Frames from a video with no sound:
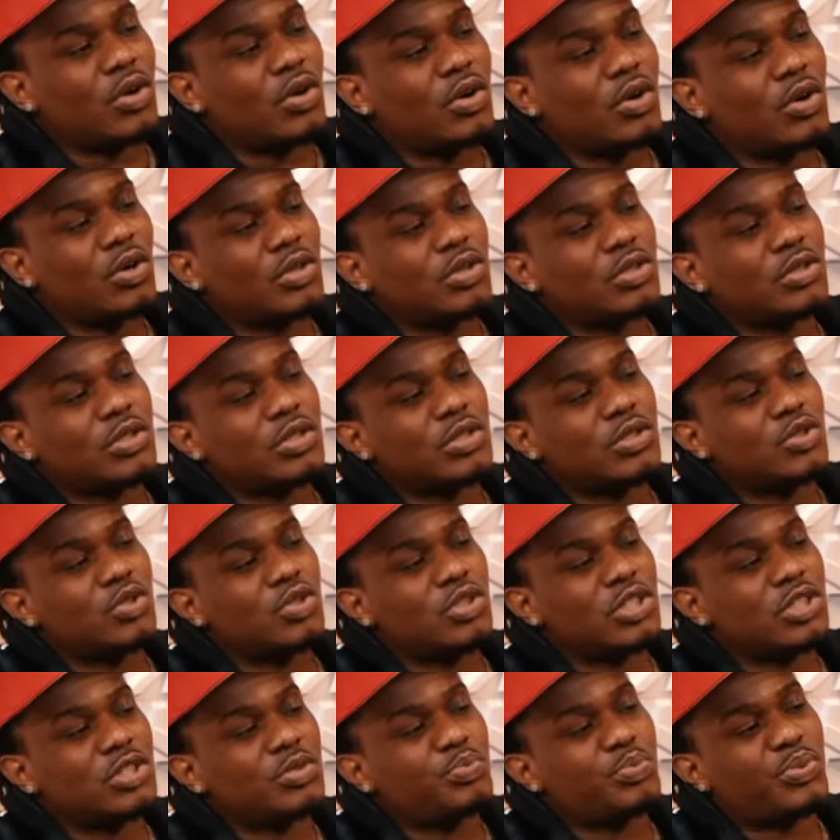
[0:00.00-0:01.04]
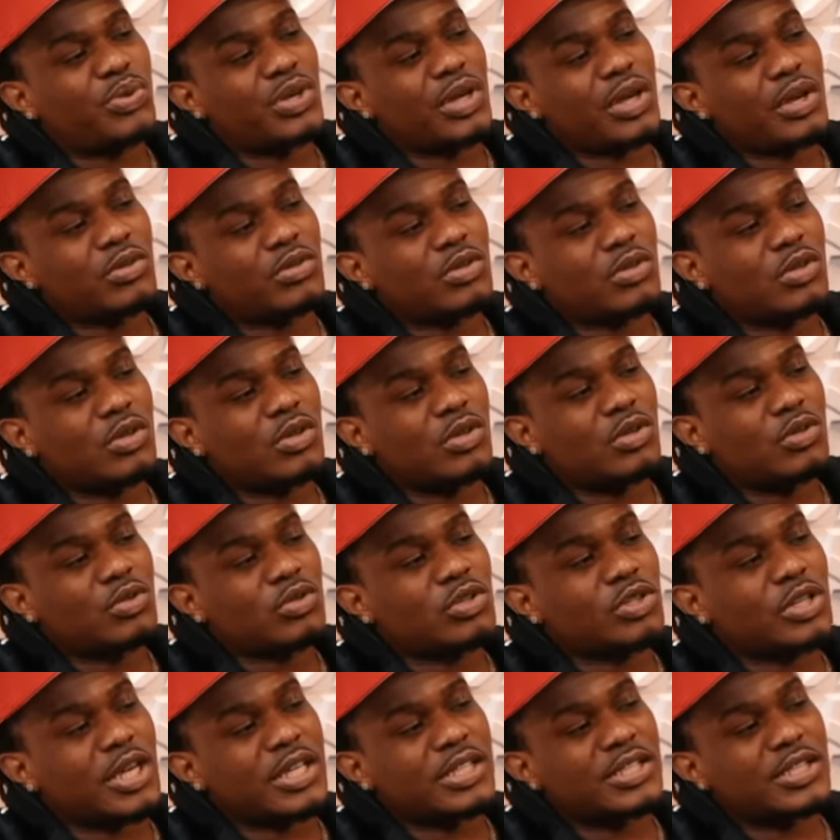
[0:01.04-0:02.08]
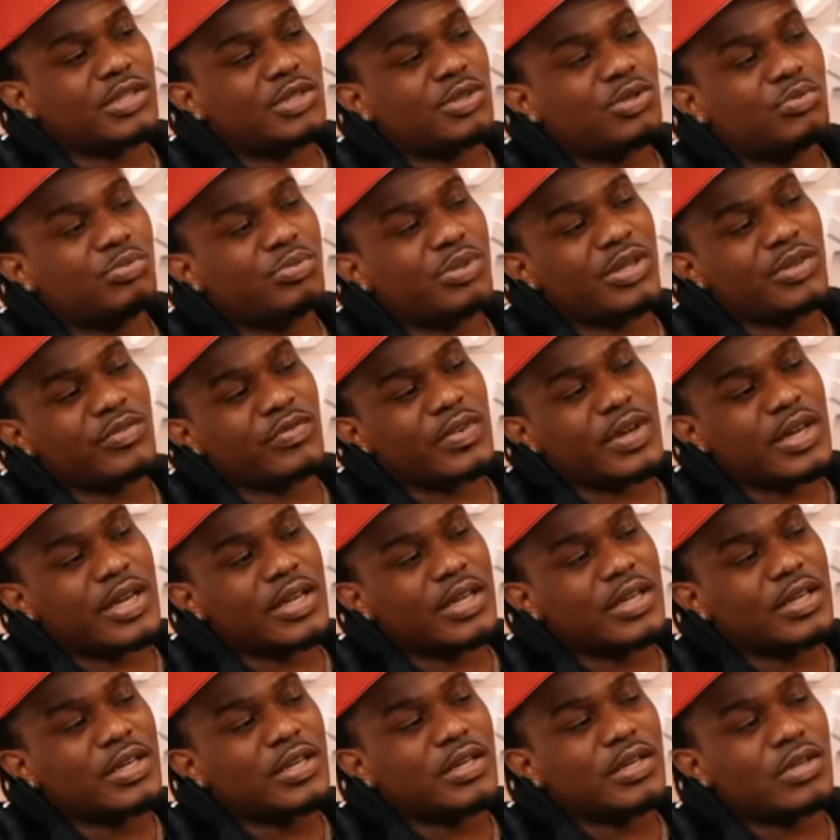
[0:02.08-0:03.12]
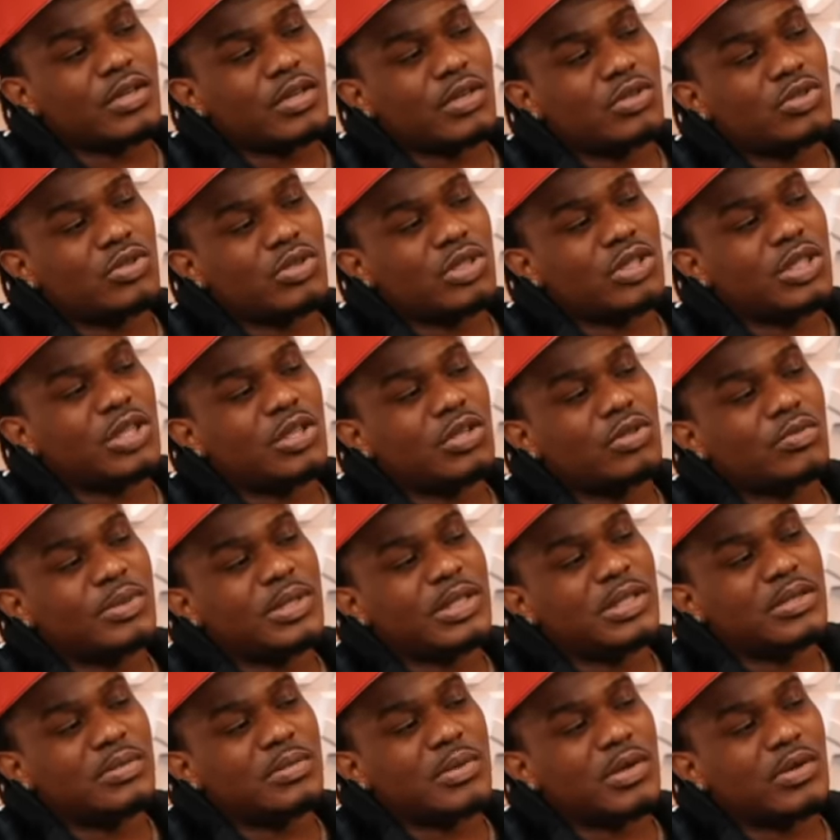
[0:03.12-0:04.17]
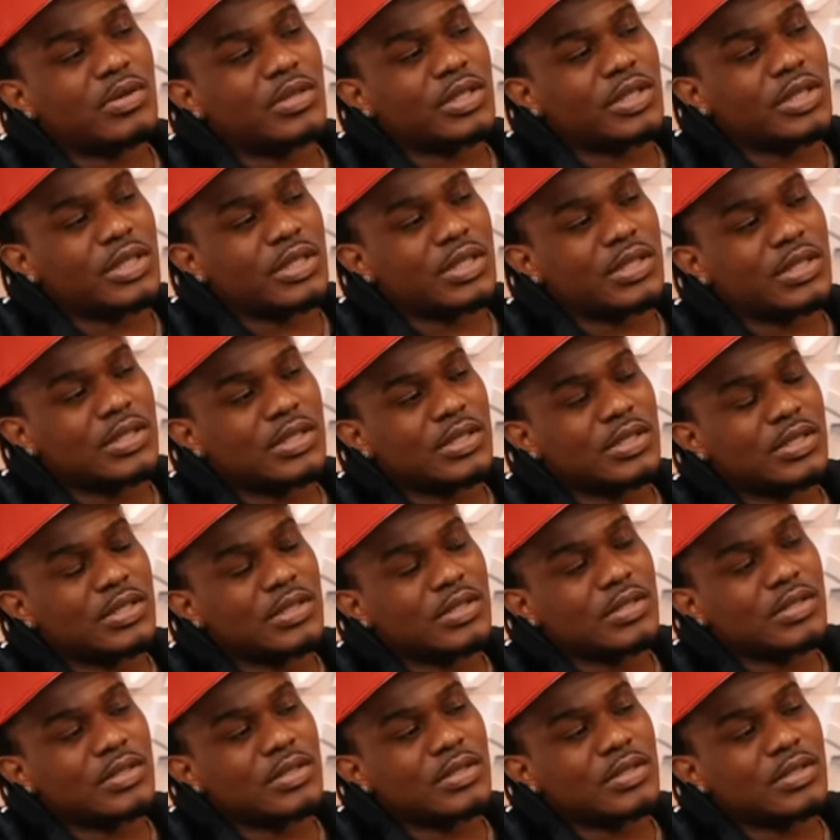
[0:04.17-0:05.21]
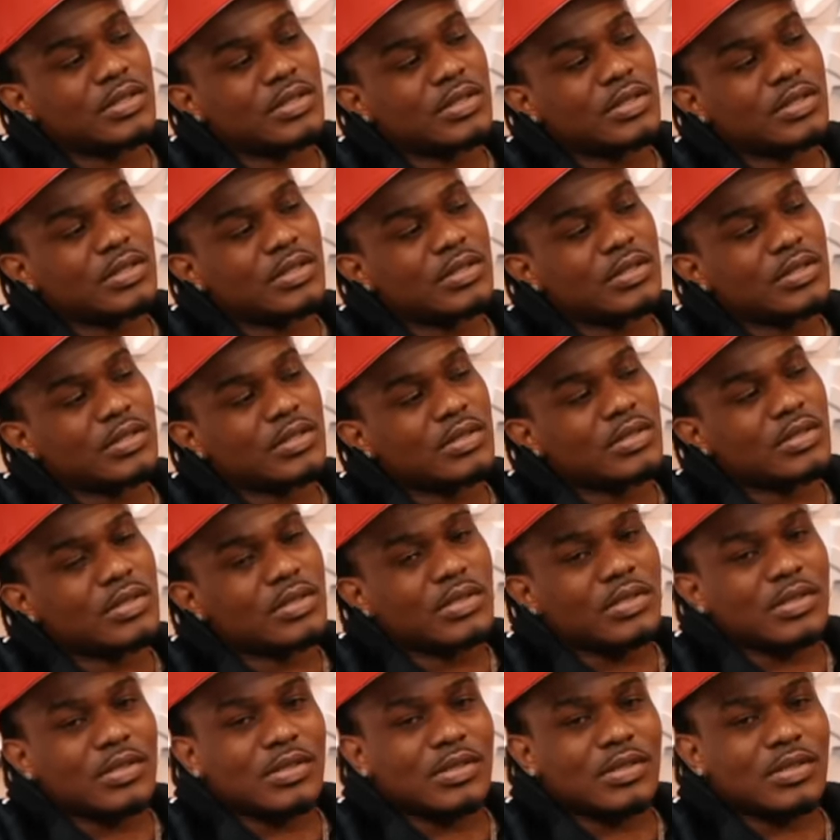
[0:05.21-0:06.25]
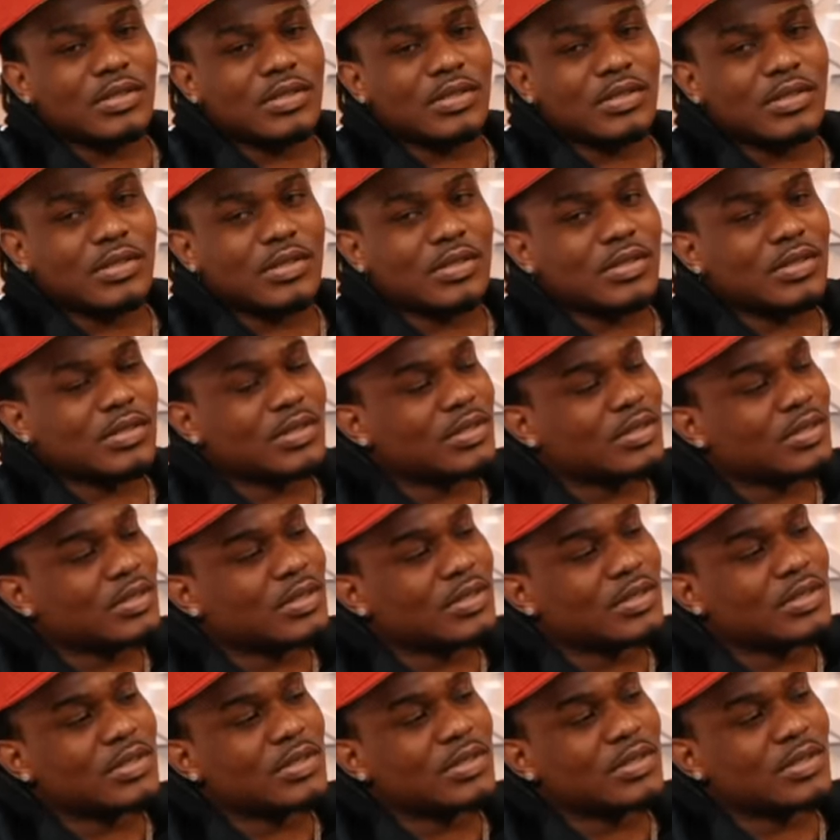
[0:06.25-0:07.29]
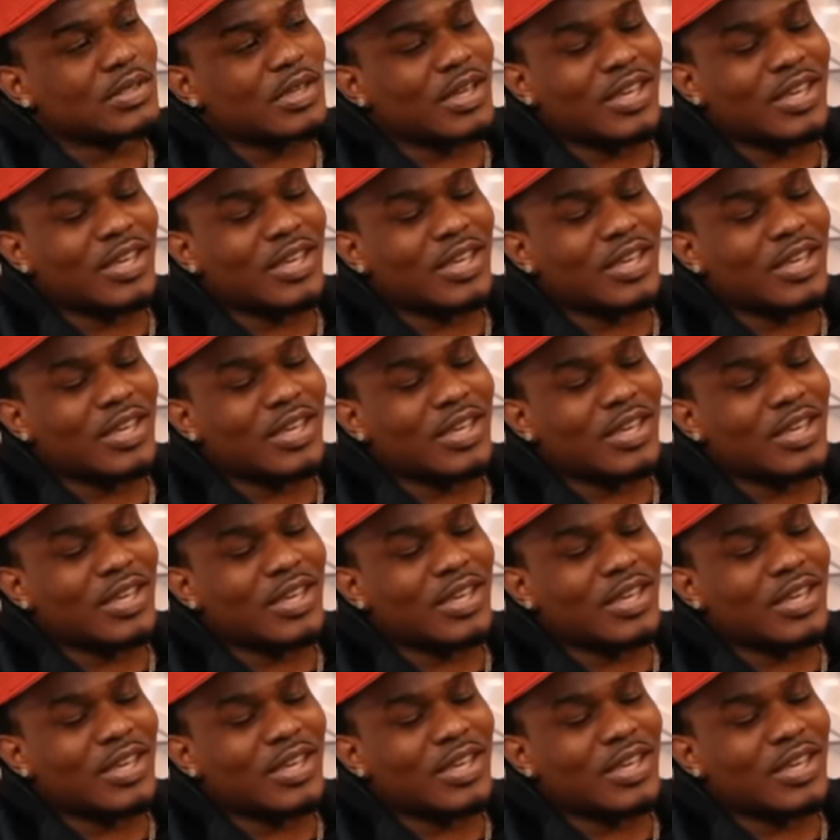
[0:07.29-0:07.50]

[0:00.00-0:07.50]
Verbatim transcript: or you just put out the old tracks that you been write, but you still be smoking niggas. I still smoke niggas